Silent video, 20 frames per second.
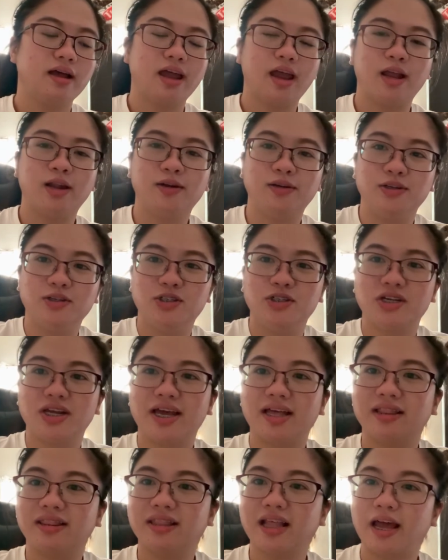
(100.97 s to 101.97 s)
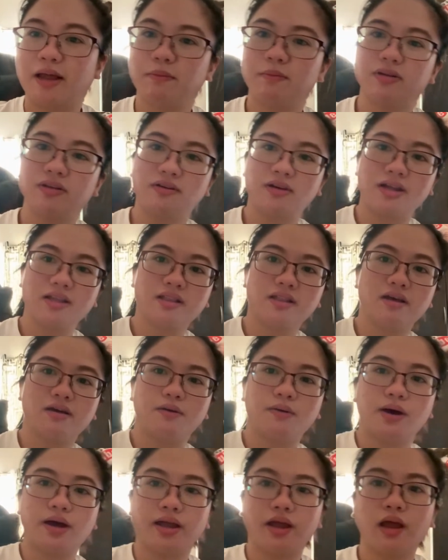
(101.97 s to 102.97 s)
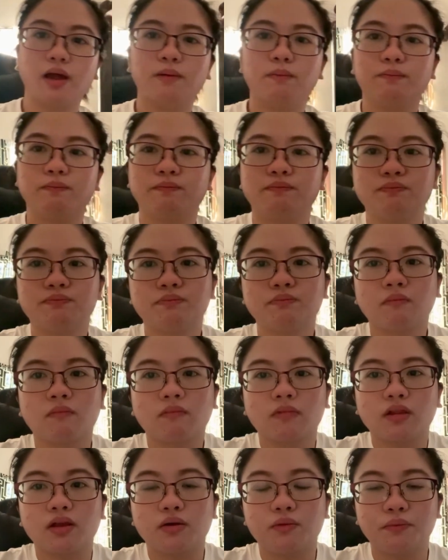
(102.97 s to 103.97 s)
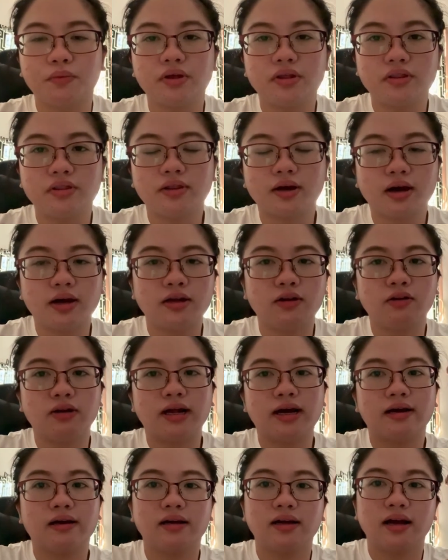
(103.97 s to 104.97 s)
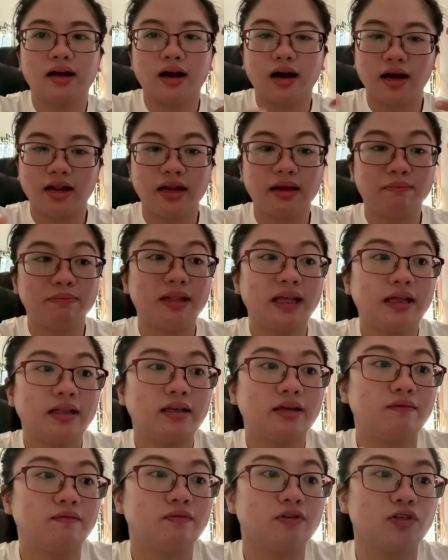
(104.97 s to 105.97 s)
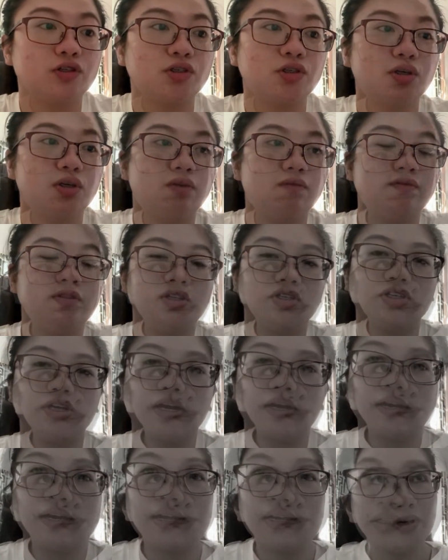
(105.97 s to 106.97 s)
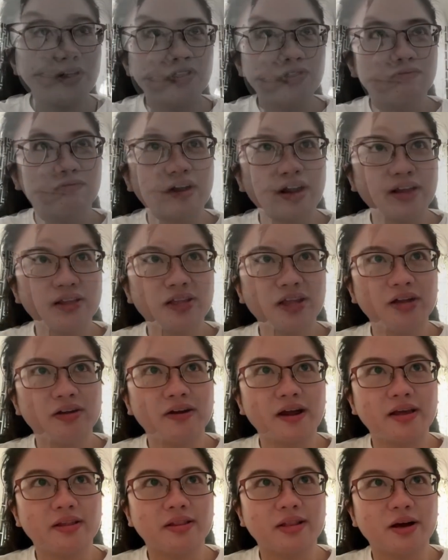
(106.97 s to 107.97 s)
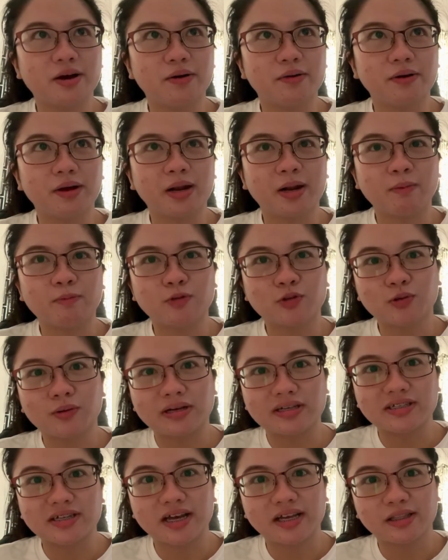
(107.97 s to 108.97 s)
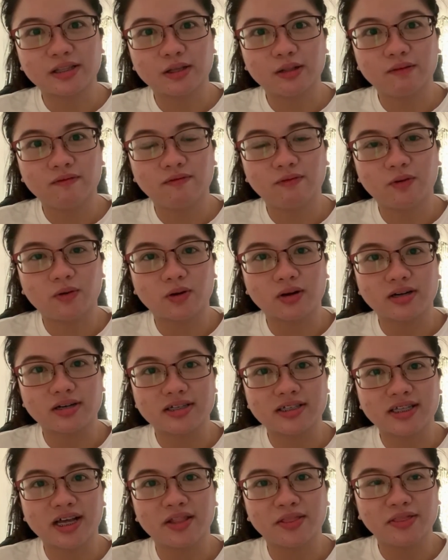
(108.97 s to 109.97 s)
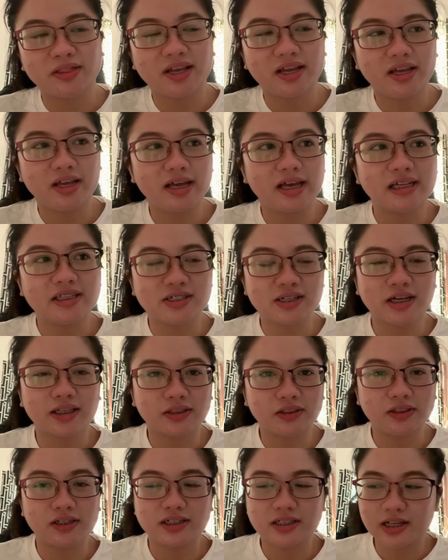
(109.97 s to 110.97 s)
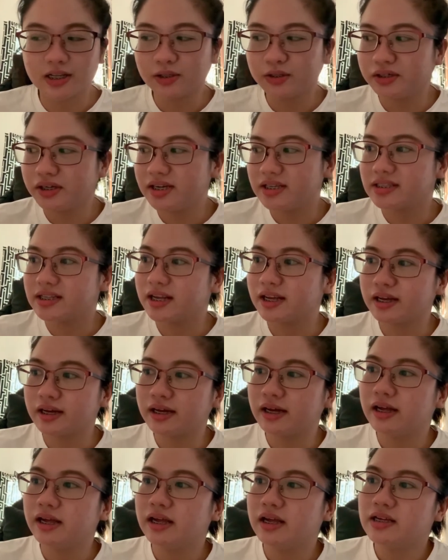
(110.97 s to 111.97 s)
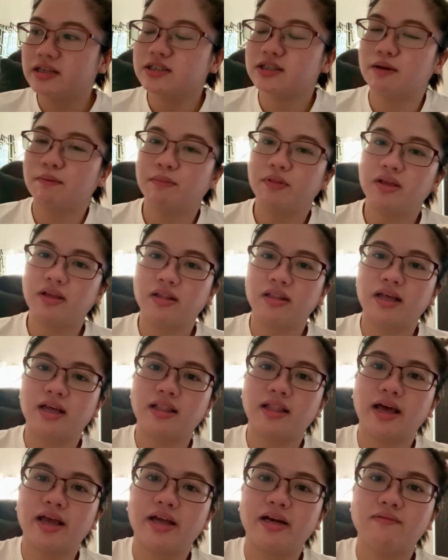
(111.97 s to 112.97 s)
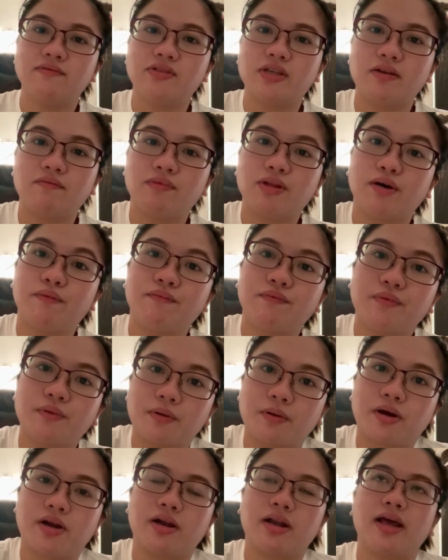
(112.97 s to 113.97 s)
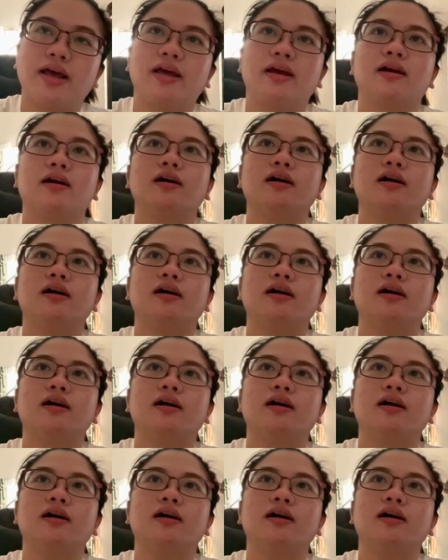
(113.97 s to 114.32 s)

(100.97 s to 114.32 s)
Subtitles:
energy and time, but right now I am with an updated version of the chair. It's Friday right now and I'm so excited for Sunday and Saturday. Saturday is like something that I have saved up for, like